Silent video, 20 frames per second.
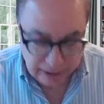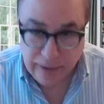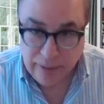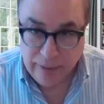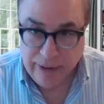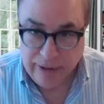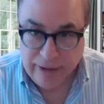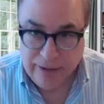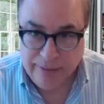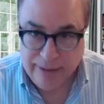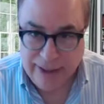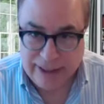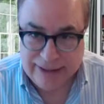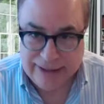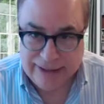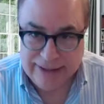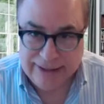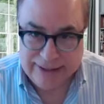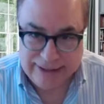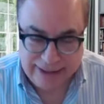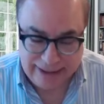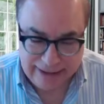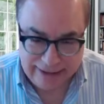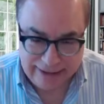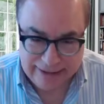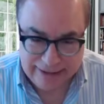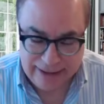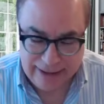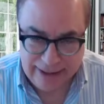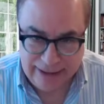Welcome back to the channel
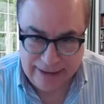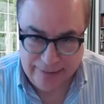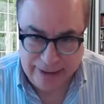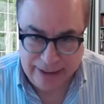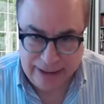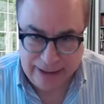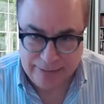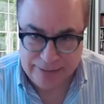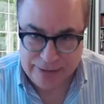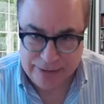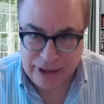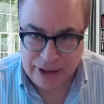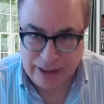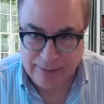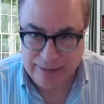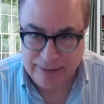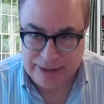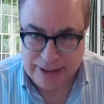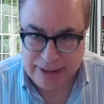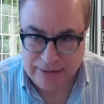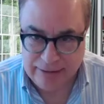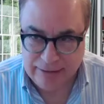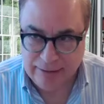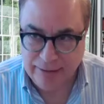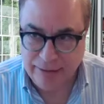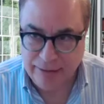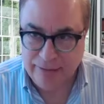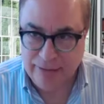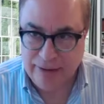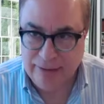today. My name is John Mazzara
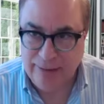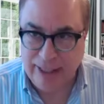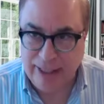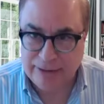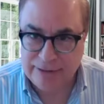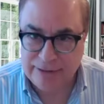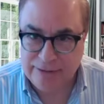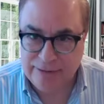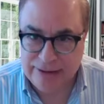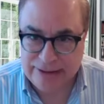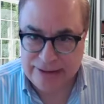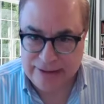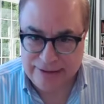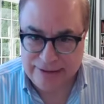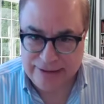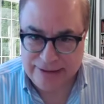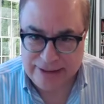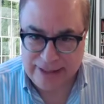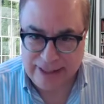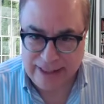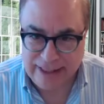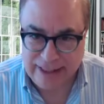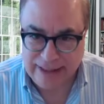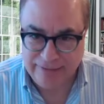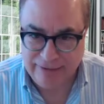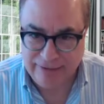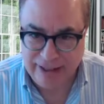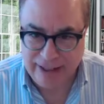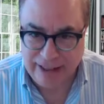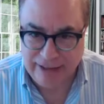with Remax Results. I
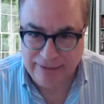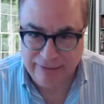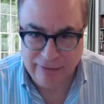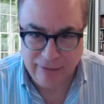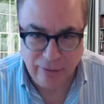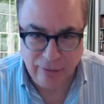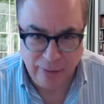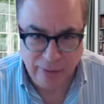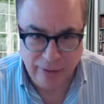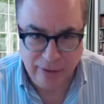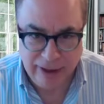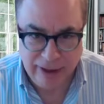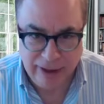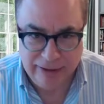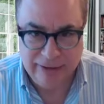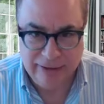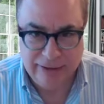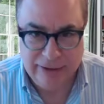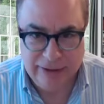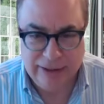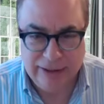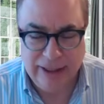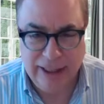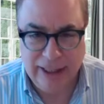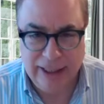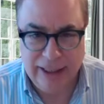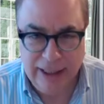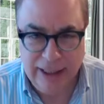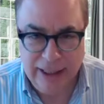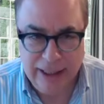have Ivan Oberon
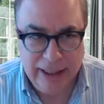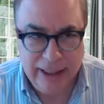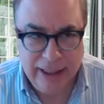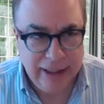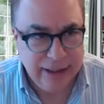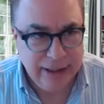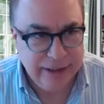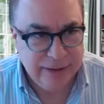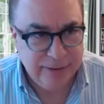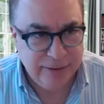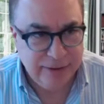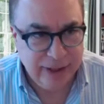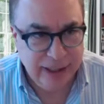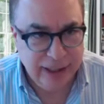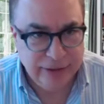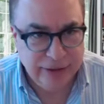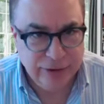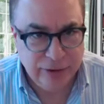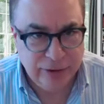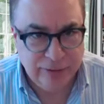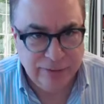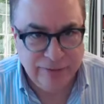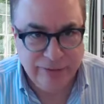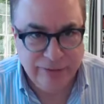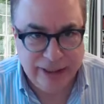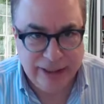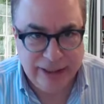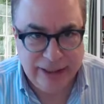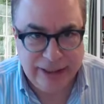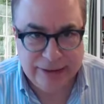today. He's with Edge Home
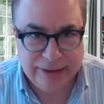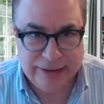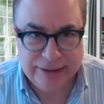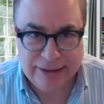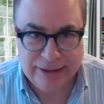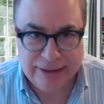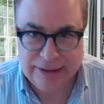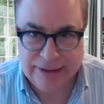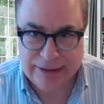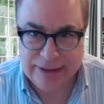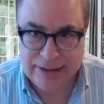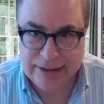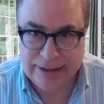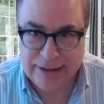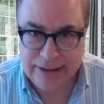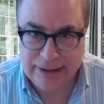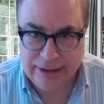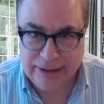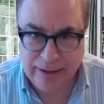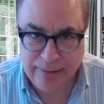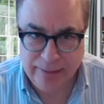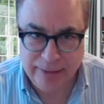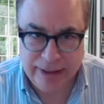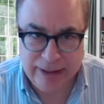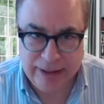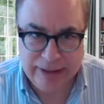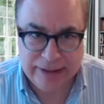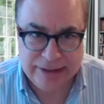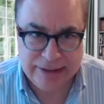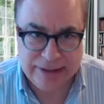Finance and his
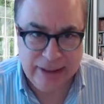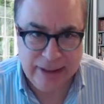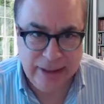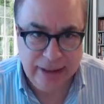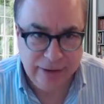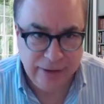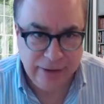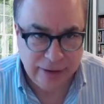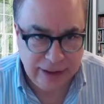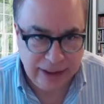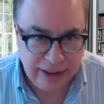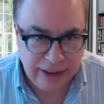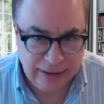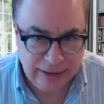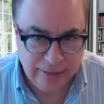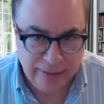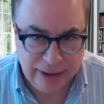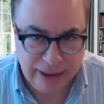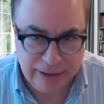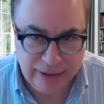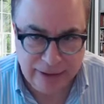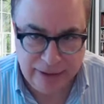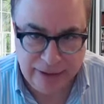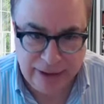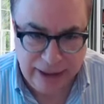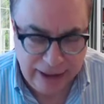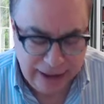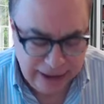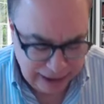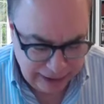company is Your Kingdom Lender.
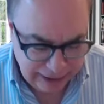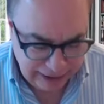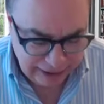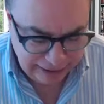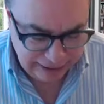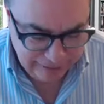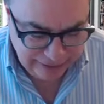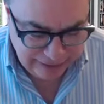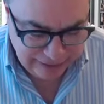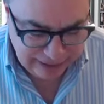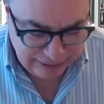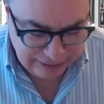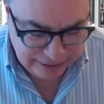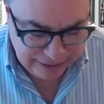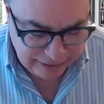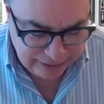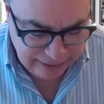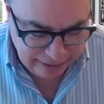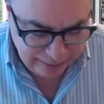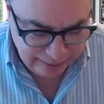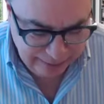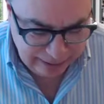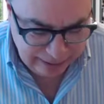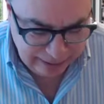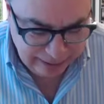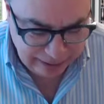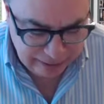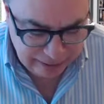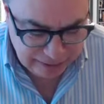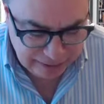Ivan, tell us a little bit
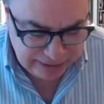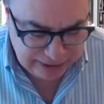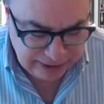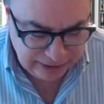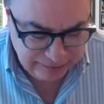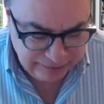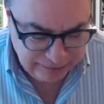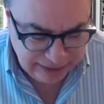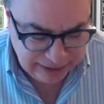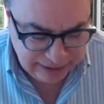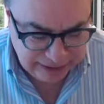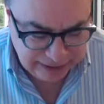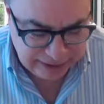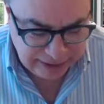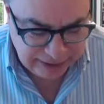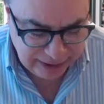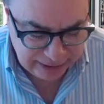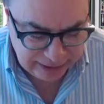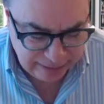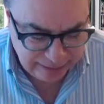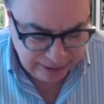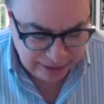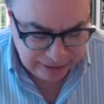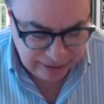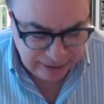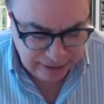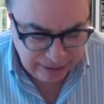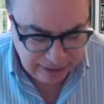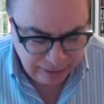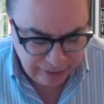about yourself and then let's talk about
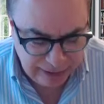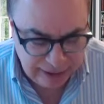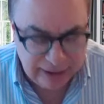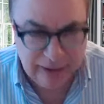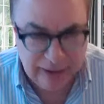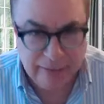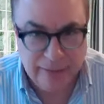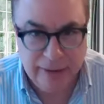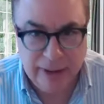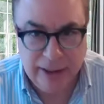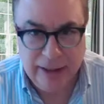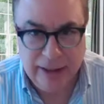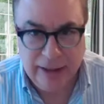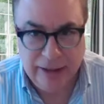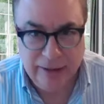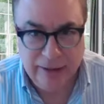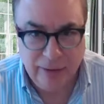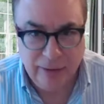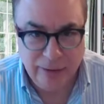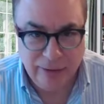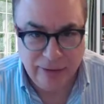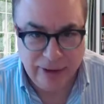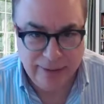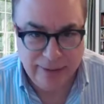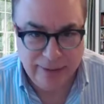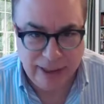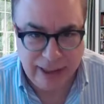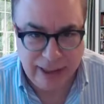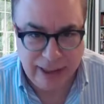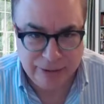the no income, no
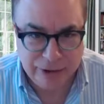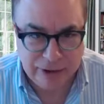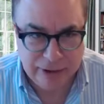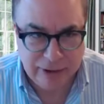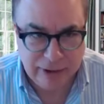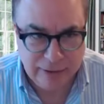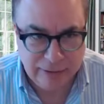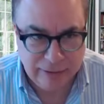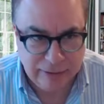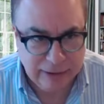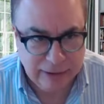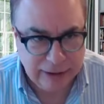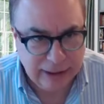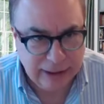employment option loan.